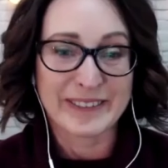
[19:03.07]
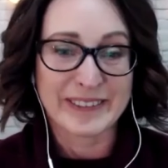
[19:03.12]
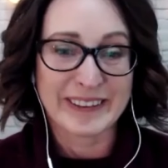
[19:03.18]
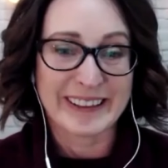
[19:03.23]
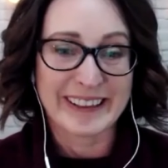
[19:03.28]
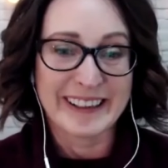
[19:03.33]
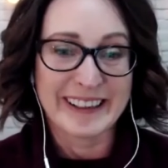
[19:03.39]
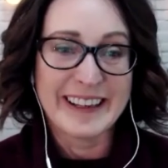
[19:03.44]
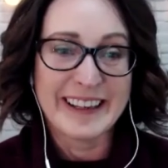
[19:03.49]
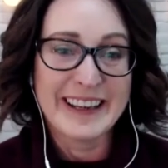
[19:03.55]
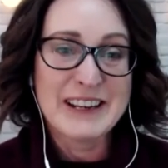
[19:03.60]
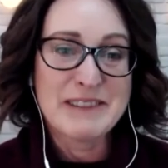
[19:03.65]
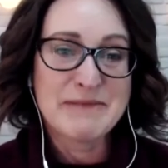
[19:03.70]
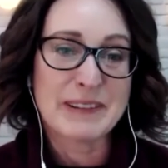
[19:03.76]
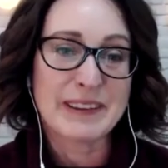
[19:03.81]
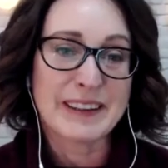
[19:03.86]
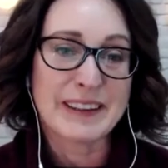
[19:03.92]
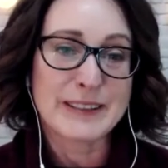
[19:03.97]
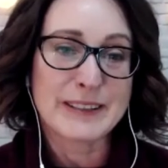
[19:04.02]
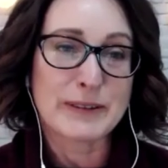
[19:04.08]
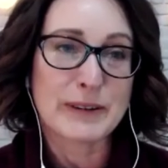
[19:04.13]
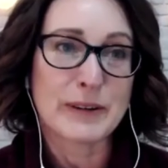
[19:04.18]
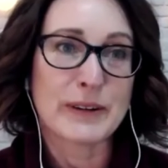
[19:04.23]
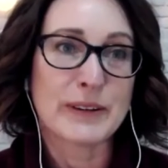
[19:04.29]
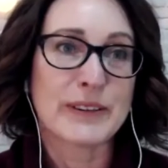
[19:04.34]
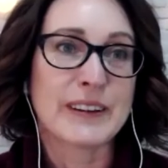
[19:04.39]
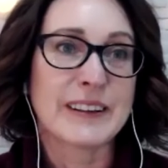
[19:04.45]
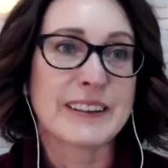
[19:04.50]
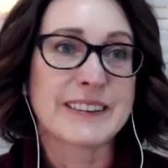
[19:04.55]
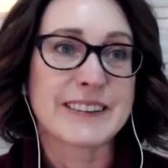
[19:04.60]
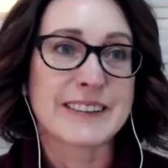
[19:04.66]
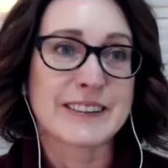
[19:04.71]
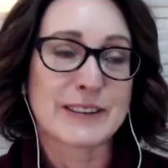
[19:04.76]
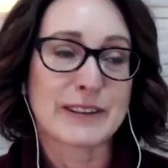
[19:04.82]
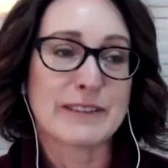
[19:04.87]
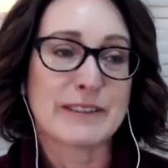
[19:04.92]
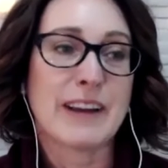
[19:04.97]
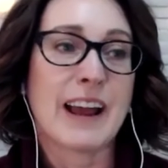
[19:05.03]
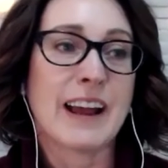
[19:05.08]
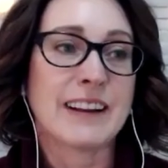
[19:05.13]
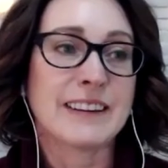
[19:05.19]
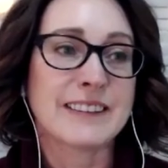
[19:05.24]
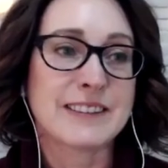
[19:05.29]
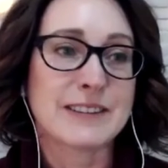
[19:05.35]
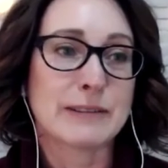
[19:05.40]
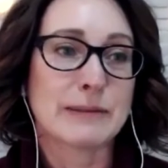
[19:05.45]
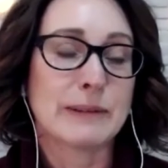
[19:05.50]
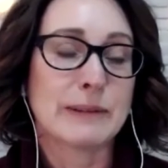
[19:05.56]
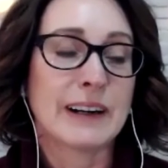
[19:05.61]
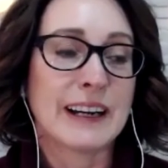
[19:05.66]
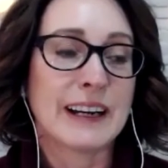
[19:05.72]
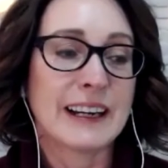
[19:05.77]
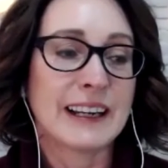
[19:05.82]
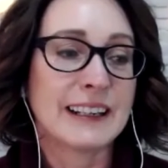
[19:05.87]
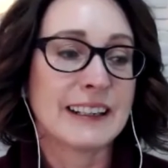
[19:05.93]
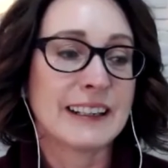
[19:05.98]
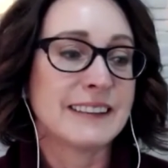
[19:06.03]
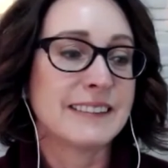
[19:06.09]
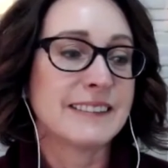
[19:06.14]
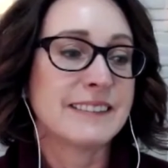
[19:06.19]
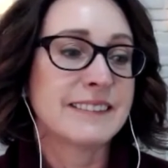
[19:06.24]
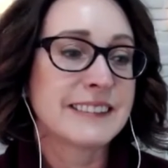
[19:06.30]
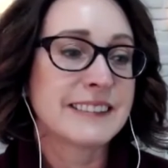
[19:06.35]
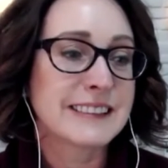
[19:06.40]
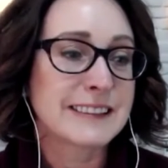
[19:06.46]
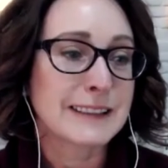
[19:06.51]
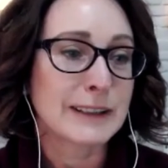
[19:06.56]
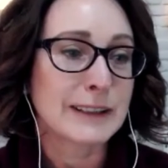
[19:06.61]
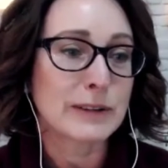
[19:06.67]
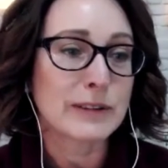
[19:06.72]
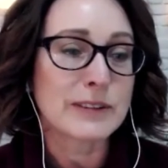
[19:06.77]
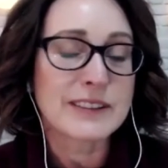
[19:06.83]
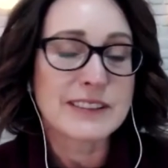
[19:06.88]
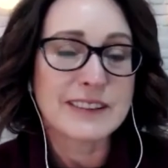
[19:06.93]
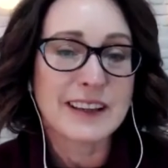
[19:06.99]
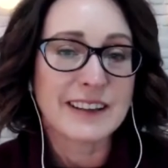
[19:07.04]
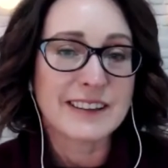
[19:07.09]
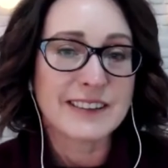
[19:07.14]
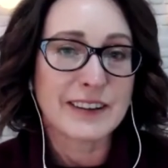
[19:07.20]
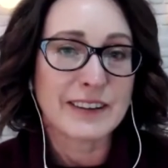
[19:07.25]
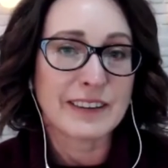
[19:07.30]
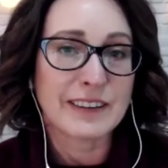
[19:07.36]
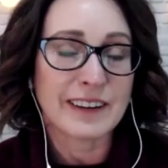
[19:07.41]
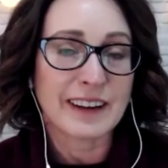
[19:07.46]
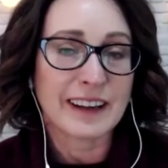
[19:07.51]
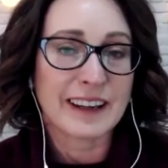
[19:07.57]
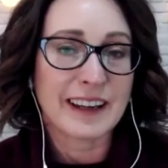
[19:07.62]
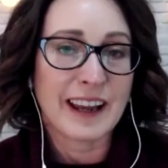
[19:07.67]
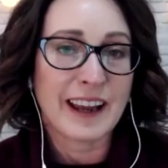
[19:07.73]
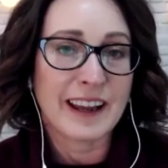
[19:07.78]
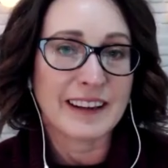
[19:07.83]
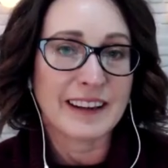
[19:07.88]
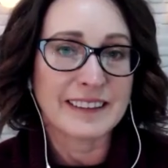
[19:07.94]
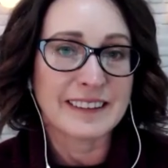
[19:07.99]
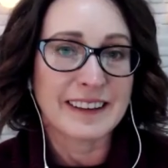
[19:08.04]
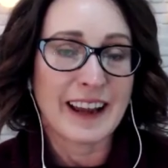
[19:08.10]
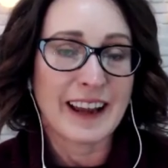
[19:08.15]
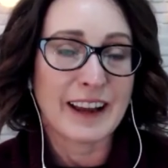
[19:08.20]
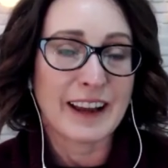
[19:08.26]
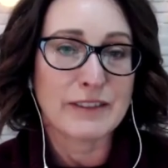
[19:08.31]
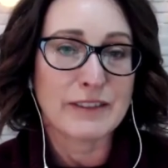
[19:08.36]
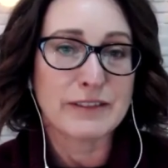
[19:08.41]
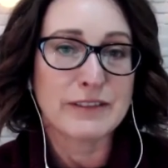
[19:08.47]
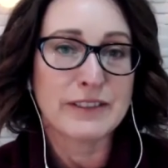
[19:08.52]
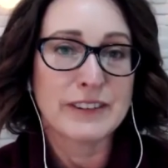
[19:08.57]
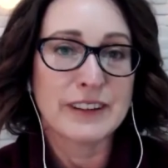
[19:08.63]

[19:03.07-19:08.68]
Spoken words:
But these were all things to sort of add to my skill set, so that I can have,